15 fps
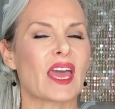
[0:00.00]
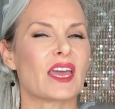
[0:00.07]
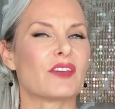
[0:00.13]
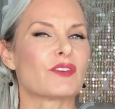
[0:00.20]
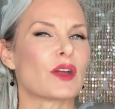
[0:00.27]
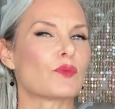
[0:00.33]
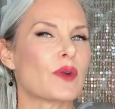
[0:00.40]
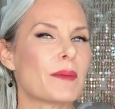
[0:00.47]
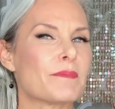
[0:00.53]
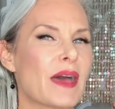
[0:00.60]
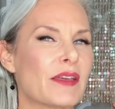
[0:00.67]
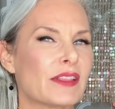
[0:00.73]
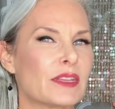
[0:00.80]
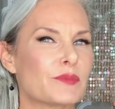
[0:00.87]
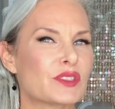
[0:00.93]
if I rub
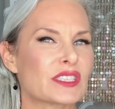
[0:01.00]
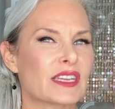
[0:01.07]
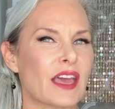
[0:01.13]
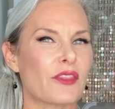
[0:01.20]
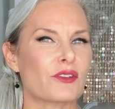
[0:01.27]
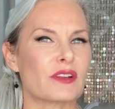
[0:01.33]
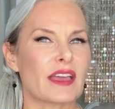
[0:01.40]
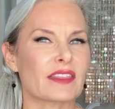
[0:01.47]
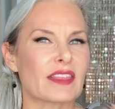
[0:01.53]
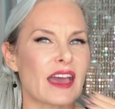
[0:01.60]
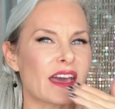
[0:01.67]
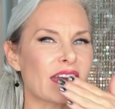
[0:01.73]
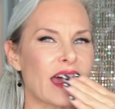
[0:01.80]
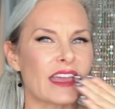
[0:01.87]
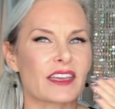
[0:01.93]
my lips together like
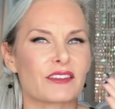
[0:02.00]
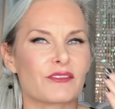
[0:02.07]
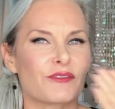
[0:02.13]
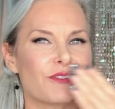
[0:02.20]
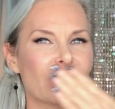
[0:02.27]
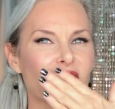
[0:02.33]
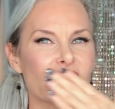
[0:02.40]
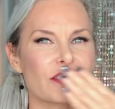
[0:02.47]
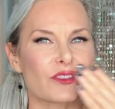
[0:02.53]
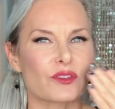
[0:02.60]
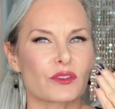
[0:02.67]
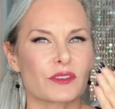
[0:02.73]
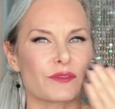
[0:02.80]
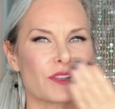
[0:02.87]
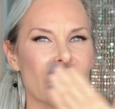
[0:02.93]
that, I can feel it
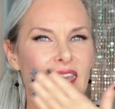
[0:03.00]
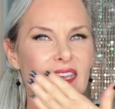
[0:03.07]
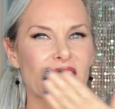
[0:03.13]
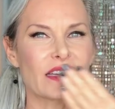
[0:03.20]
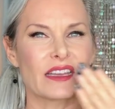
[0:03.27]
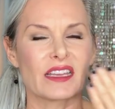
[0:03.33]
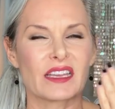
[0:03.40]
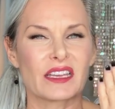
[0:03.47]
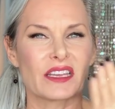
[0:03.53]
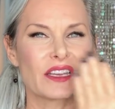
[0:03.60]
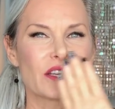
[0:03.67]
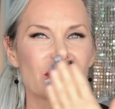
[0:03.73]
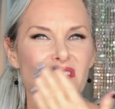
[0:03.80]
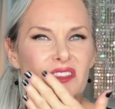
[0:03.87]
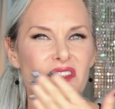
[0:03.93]
sort of like
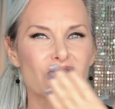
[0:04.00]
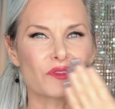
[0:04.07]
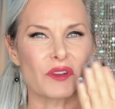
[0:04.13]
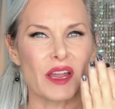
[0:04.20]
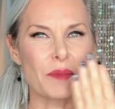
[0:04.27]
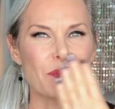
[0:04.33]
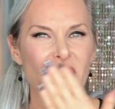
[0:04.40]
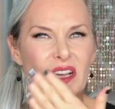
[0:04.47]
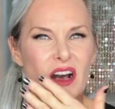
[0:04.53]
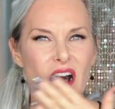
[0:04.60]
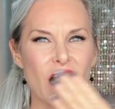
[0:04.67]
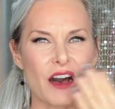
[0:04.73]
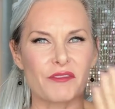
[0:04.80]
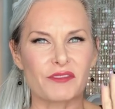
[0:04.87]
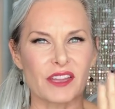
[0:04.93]
scraping
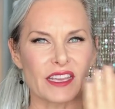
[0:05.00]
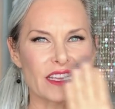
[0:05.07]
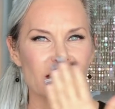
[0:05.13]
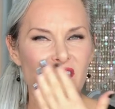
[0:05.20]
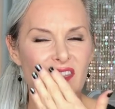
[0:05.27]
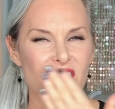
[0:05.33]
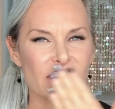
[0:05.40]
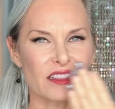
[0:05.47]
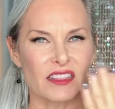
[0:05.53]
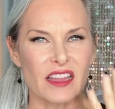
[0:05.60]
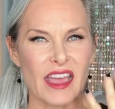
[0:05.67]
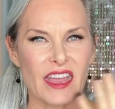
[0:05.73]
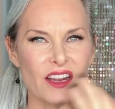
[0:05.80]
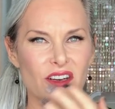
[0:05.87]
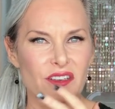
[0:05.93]
off, like it's this
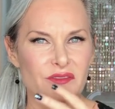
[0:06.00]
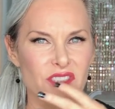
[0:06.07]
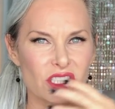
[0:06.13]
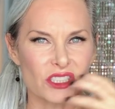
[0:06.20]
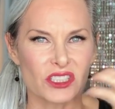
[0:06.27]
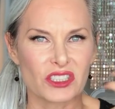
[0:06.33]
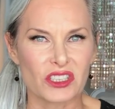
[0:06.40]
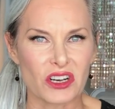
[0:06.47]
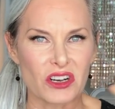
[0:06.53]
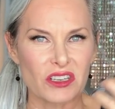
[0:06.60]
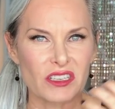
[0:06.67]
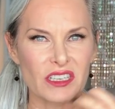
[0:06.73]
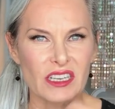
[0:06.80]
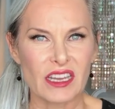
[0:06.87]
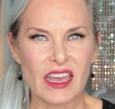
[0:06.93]
layer of just
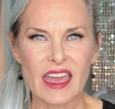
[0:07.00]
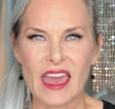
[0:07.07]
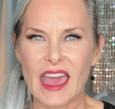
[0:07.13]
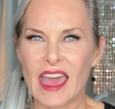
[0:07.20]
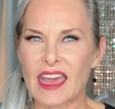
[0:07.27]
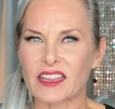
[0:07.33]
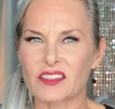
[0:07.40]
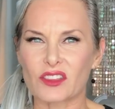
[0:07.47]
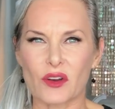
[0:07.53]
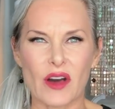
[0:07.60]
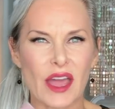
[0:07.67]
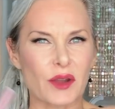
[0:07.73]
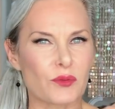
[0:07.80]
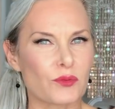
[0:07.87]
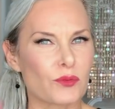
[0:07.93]
gunk. And so
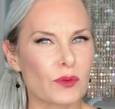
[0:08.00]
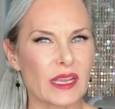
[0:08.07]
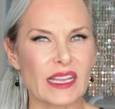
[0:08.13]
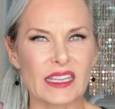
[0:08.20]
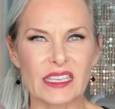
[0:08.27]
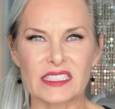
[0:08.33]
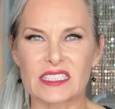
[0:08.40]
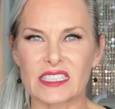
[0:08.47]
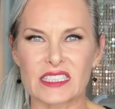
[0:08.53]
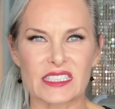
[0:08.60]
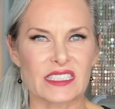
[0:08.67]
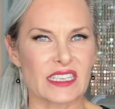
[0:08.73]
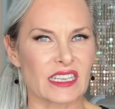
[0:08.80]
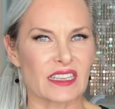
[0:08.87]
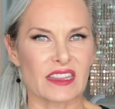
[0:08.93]
I really
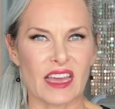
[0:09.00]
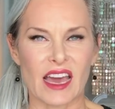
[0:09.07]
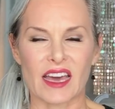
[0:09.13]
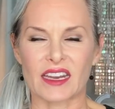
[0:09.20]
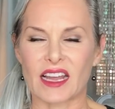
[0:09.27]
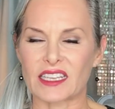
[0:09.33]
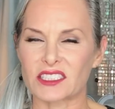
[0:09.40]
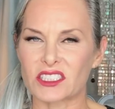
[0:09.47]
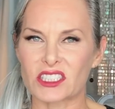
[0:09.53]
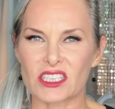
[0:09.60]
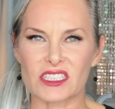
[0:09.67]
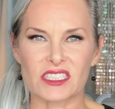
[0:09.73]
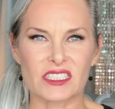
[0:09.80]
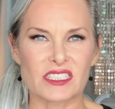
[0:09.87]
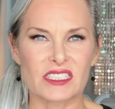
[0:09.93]
didn't dig that. I
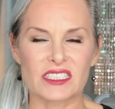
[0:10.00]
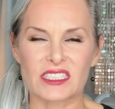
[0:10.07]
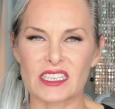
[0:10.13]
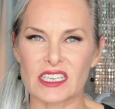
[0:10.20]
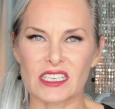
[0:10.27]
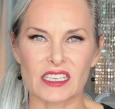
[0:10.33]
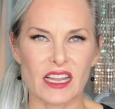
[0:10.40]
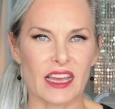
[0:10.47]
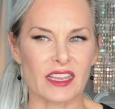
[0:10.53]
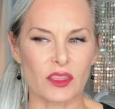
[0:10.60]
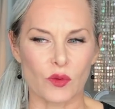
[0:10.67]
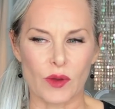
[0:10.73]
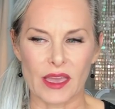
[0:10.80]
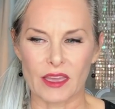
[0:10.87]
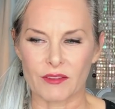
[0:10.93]
just didn't like
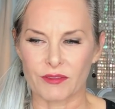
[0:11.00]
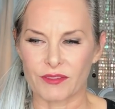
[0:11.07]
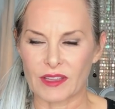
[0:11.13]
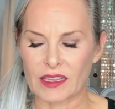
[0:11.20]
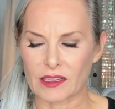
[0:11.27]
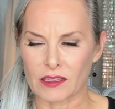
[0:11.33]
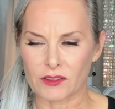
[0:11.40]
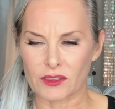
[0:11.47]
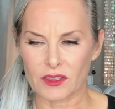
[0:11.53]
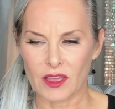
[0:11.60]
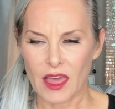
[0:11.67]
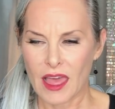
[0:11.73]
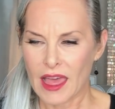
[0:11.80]
the way it feels.